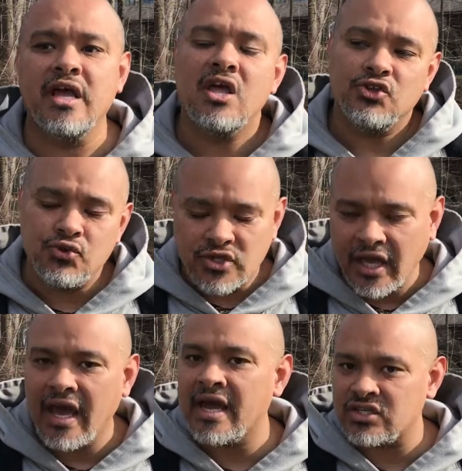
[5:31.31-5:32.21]
you
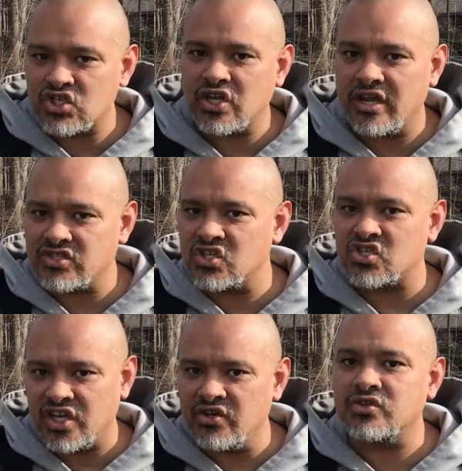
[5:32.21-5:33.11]
can't change this
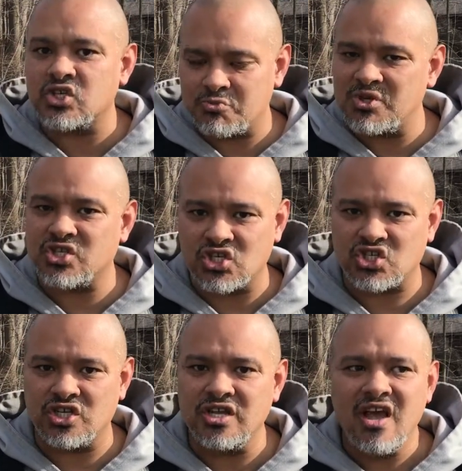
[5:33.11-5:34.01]
inner
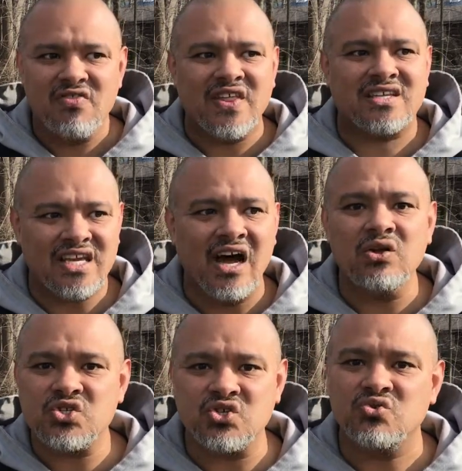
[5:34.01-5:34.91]
disposition that
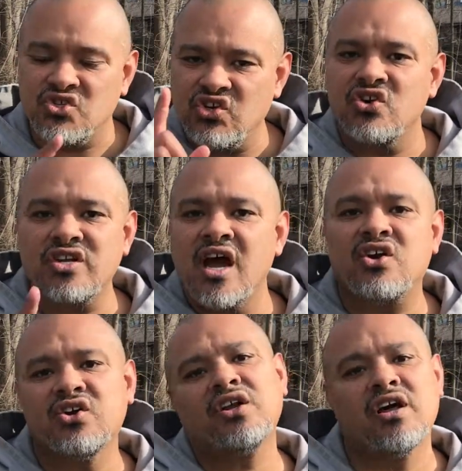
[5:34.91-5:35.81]
tells you you're not
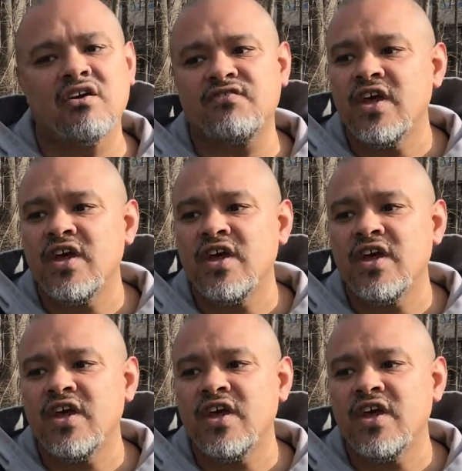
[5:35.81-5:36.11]
good enough.